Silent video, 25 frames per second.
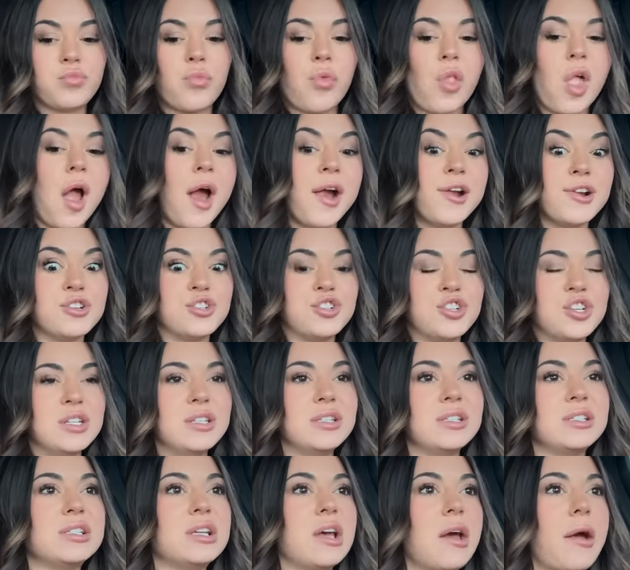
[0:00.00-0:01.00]
I had a
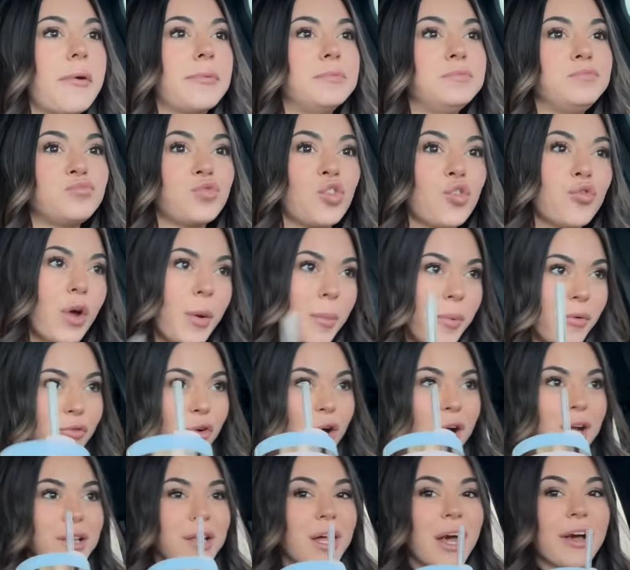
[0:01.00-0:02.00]
cheese stick right before
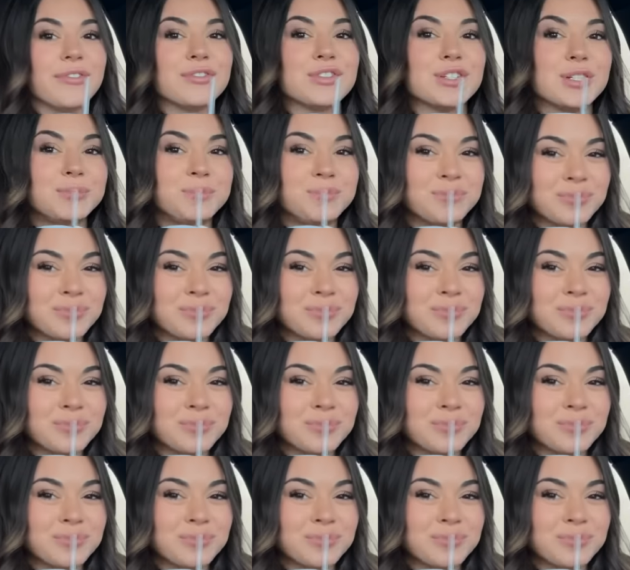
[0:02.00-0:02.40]
I left.